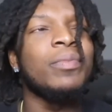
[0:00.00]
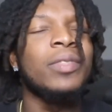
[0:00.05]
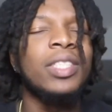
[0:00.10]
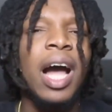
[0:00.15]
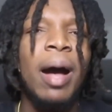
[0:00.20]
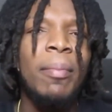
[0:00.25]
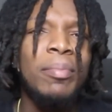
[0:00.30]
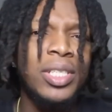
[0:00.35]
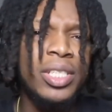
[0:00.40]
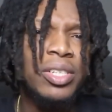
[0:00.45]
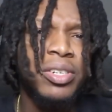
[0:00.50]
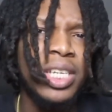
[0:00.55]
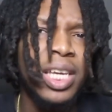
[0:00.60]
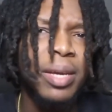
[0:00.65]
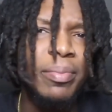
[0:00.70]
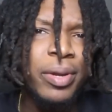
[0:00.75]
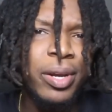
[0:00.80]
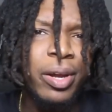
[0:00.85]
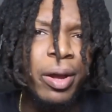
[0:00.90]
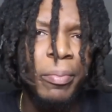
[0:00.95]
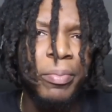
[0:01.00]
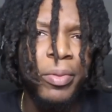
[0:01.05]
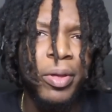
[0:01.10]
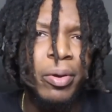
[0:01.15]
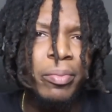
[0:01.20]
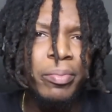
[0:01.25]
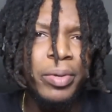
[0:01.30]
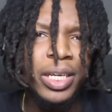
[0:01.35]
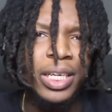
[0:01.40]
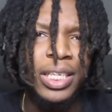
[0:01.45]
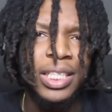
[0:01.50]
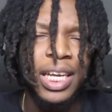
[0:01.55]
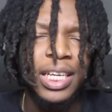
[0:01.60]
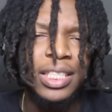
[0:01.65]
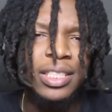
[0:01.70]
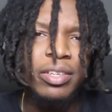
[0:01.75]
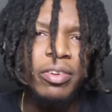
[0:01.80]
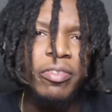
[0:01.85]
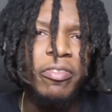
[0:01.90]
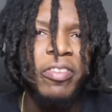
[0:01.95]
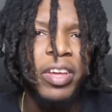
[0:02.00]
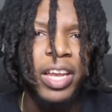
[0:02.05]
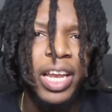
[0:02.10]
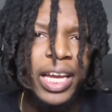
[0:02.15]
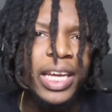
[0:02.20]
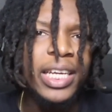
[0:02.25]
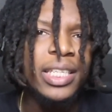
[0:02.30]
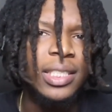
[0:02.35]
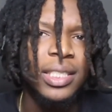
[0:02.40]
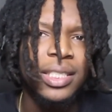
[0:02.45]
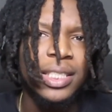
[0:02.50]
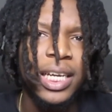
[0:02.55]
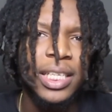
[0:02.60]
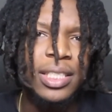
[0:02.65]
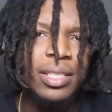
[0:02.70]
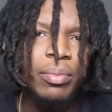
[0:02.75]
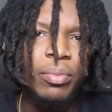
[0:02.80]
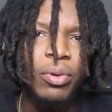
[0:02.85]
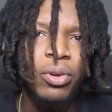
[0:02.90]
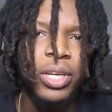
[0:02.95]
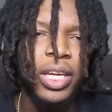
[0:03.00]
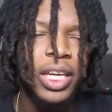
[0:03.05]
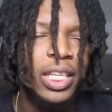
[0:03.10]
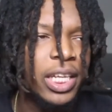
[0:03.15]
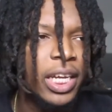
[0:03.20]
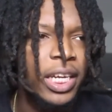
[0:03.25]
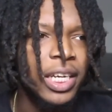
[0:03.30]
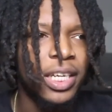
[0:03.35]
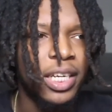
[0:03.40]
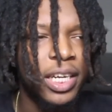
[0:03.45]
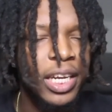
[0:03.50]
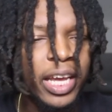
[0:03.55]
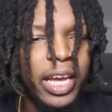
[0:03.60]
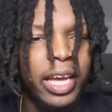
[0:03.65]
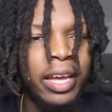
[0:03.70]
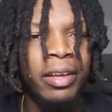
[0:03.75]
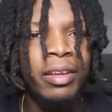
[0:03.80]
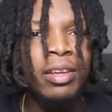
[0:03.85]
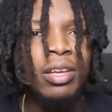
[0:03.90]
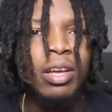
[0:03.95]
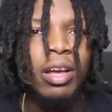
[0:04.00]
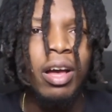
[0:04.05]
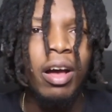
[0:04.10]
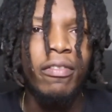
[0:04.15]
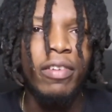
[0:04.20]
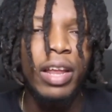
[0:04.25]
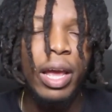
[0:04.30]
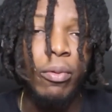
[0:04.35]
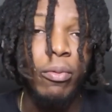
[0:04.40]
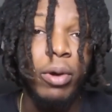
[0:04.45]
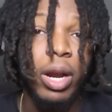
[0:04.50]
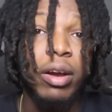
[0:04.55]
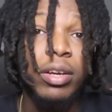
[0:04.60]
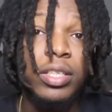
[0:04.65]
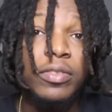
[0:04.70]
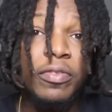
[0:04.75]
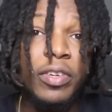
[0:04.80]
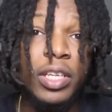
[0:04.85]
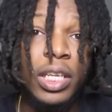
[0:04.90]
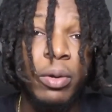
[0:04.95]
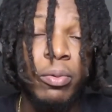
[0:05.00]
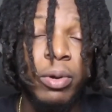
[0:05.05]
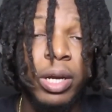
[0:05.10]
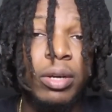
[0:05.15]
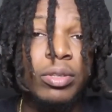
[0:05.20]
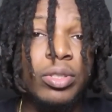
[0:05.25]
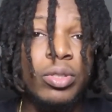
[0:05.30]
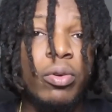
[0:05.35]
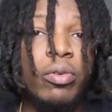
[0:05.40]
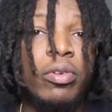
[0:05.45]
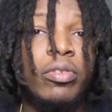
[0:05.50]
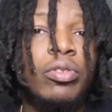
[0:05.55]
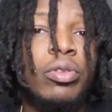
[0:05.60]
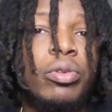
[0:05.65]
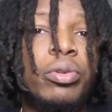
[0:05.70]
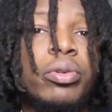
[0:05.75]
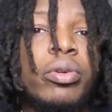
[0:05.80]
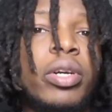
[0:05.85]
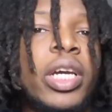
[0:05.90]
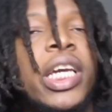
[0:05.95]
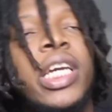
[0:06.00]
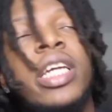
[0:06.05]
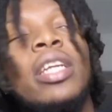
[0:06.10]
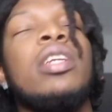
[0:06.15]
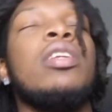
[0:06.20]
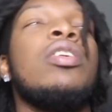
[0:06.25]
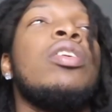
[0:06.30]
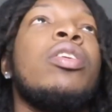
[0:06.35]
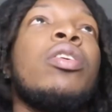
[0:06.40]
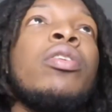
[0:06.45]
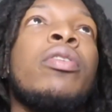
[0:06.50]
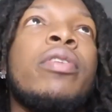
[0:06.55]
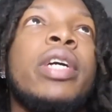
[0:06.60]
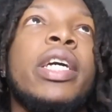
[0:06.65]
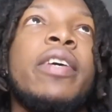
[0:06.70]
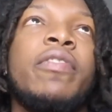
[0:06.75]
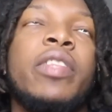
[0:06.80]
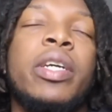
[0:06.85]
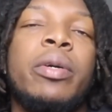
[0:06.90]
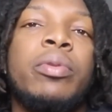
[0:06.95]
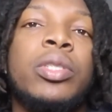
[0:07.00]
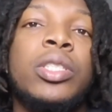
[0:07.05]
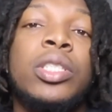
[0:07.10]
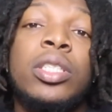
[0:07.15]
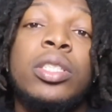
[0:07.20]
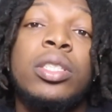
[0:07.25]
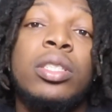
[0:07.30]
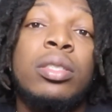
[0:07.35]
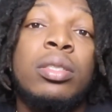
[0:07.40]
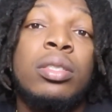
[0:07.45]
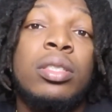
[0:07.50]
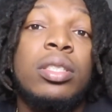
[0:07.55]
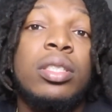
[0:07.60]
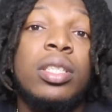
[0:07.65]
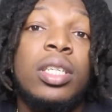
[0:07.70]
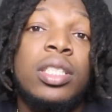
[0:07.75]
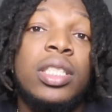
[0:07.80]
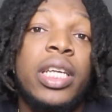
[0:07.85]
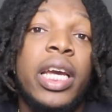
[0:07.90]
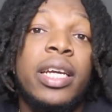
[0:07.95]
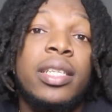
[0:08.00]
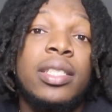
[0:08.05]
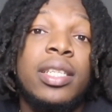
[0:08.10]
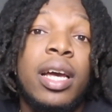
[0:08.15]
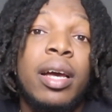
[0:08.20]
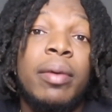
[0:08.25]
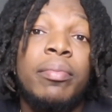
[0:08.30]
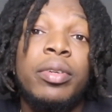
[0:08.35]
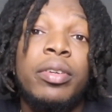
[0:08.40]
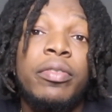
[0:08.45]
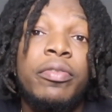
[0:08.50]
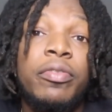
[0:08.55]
I'm gonna still keep it up though, because I still feel like it's a testimony at the end of the day of like what I was feeling, what I was going through. And you know, if there was just, say, a time in the